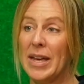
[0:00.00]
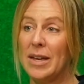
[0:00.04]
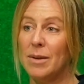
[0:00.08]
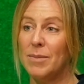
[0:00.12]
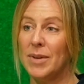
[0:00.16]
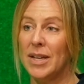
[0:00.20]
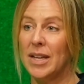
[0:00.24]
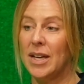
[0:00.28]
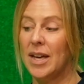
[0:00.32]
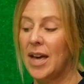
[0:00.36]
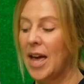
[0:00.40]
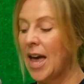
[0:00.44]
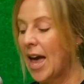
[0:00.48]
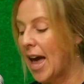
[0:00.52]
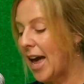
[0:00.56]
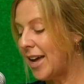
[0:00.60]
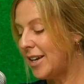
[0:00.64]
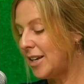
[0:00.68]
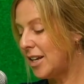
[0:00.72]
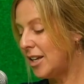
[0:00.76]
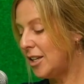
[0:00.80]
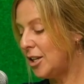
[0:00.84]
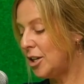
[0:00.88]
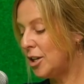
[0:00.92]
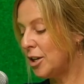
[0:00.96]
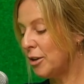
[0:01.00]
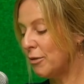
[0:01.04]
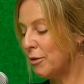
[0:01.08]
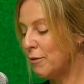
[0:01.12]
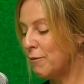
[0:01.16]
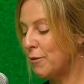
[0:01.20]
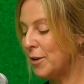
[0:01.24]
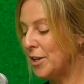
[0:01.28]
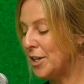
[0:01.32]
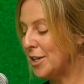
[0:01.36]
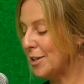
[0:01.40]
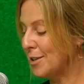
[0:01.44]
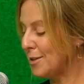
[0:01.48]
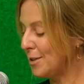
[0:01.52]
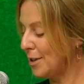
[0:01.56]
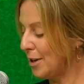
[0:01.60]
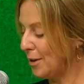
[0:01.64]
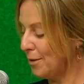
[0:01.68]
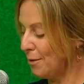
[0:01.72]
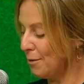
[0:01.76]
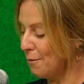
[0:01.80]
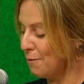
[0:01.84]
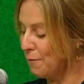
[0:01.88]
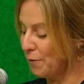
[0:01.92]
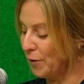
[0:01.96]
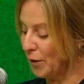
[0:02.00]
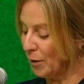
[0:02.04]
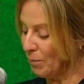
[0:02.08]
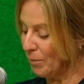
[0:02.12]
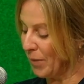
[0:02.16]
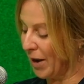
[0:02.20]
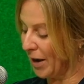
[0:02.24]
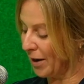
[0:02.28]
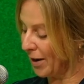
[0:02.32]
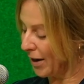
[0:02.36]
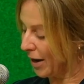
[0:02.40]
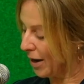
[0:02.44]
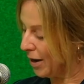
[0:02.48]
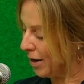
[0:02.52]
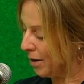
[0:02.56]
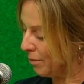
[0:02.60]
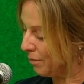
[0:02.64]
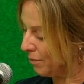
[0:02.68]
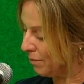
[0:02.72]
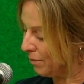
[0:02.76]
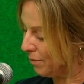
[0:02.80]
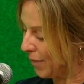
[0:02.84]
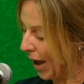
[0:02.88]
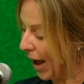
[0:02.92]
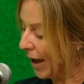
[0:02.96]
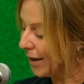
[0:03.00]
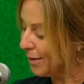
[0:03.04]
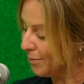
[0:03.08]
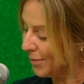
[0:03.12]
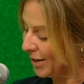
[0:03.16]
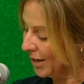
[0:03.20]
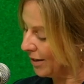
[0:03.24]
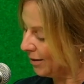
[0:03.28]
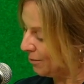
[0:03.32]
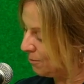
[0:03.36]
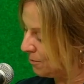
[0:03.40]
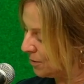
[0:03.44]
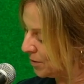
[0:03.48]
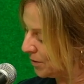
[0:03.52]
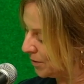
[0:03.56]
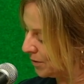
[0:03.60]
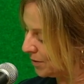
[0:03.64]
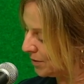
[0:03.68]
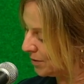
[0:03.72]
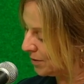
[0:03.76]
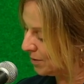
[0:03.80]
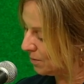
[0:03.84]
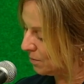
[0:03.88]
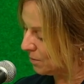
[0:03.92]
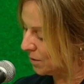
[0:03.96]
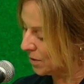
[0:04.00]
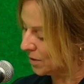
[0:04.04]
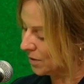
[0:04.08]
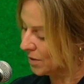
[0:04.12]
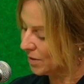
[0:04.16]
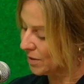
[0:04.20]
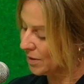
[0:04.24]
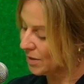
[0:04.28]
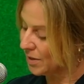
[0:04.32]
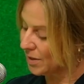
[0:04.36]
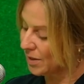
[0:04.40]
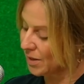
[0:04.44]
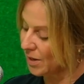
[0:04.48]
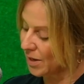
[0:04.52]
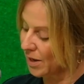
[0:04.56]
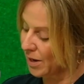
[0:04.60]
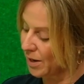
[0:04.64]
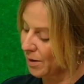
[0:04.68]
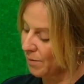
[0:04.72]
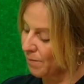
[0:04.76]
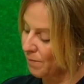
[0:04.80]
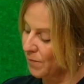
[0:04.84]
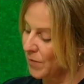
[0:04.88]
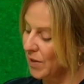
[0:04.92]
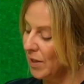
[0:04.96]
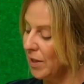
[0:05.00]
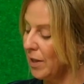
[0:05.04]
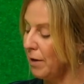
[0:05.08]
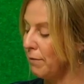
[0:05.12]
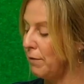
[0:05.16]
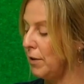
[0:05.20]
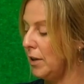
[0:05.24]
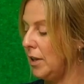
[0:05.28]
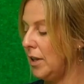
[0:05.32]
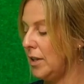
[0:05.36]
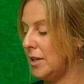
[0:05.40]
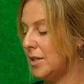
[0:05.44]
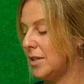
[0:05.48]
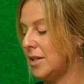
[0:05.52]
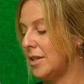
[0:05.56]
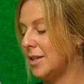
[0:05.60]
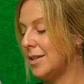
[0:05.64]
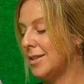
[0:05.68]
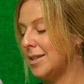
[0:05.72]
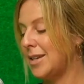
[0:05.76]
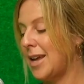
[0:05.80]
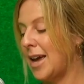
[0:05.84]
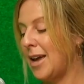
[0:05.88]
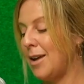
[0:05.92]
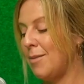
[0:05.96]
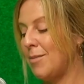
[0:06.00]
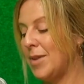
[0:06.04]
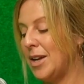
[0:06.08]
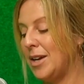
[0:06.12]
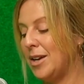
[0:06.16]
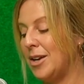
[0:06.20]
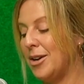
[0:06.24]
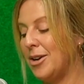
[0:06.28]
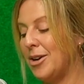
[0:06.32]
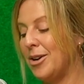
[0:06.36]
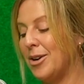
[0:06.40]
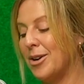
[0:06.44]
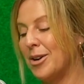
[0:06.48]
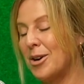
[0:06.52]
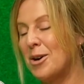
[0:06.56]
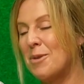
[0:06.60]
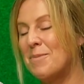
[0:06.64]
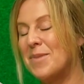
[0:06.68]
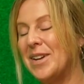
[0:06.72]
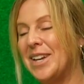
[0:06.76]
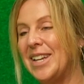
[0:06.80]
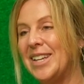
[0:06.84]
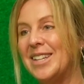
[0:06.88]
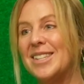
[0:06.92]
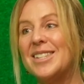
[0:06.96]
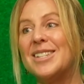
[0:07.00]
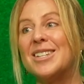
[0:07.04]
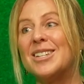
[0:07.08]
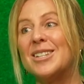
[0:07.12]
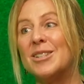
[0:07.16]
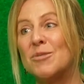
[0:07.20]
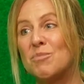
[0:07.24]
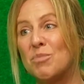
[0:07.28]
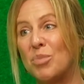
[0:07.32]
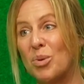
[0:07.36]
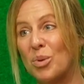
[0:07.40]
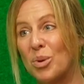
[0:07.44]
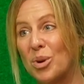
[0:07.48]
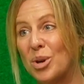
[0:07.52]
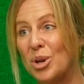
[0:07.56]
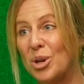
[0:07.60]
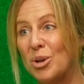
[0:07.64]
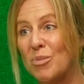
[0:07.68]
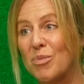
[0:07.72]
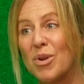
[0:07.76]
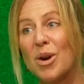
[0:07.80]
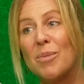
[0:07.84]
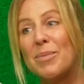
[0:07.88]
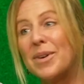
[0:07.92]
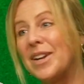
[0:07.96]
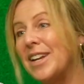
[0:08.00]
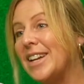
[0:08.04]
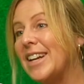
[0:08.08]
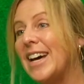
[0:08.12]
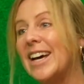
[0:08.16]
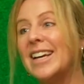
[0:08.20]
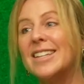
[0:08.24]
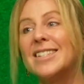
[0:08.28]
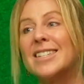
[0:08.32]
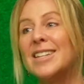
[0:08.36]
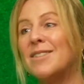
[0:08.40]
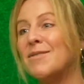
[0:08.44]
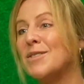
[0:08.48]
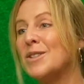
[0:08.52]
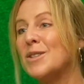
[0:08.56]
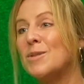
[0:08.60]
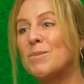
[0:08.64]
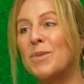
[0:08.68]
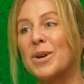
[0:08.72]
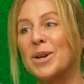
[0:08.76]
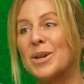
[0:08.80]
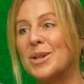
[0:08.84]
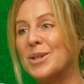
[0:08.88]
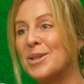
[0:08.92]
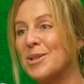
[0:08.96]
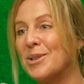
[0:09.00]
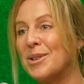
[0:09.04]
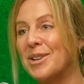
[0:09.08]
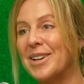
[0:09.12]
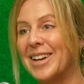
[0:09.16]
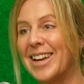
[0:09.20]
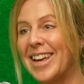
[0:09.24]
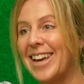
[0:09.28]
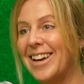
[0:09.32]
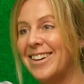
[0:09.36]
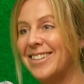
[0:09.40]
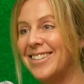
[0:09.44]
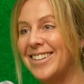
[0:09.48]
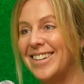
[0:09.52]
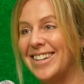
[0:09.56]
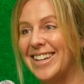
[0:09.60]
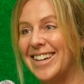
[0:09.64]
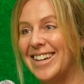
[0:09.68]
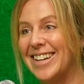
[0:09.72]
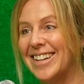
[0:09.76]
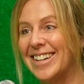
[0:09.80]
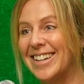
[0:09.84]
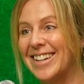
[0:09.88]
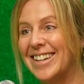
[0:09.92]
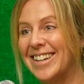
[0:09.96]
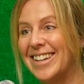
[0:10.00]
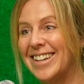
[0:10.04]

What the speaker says: maybe. And, if we just flick back, Amy was the lovely listener's name and her comment is she's bought a new property and hasn't even spoken to her accountant yet.